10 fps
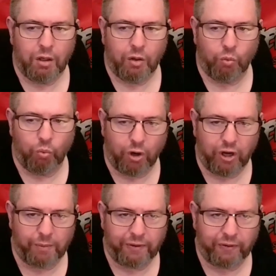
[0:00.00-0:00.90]
What
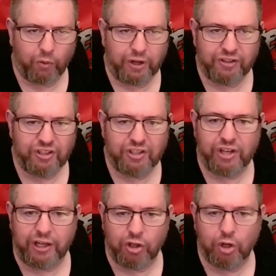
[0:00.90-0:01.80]
up, everyone?
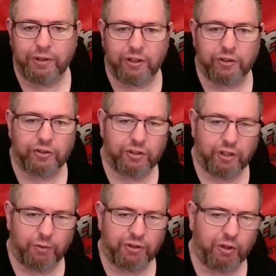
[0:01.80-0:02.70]
DJ Anubis
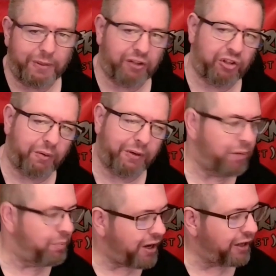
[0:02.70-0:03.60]
here with you on the Military
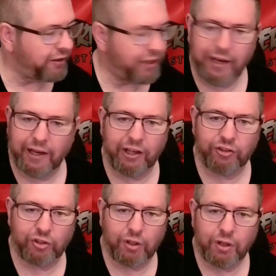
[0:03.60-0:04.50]
Radio
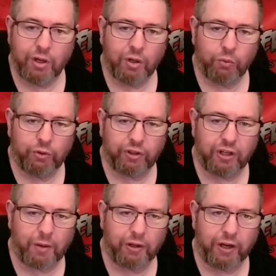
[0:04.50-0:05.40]
Podcast with
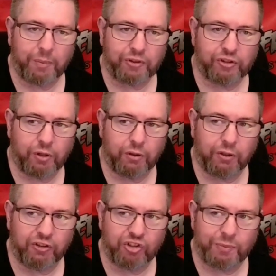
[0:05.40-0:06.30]
another episode
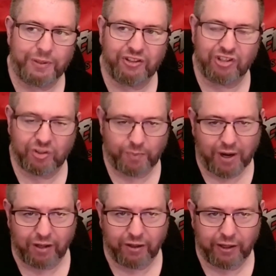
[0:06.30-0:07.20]
of the Species
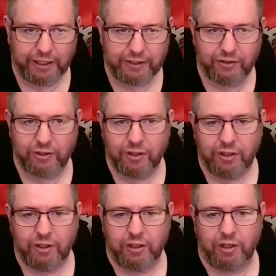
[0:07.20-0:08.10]
Spotlight,
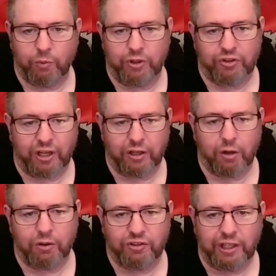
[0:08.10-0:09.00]
in which I
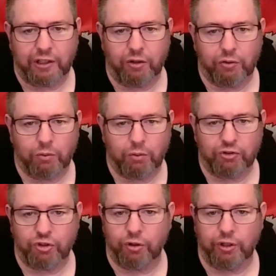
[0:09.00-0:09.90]
go and take you through
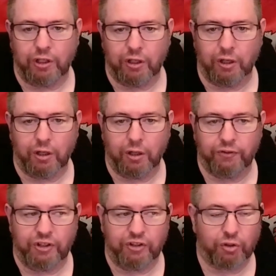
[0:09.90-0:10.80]
a journey
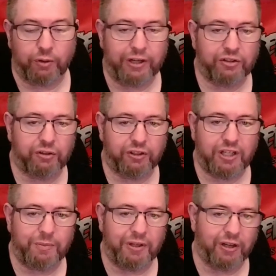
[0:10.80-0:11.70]
of the tarantula
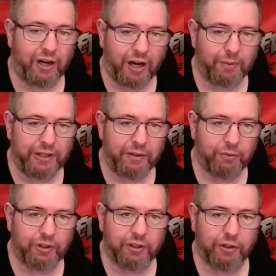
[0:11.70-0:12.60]
keeping hobby,
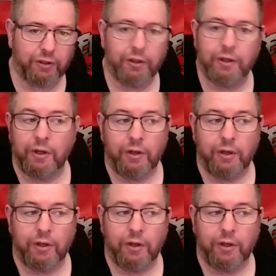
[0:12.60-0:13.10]
where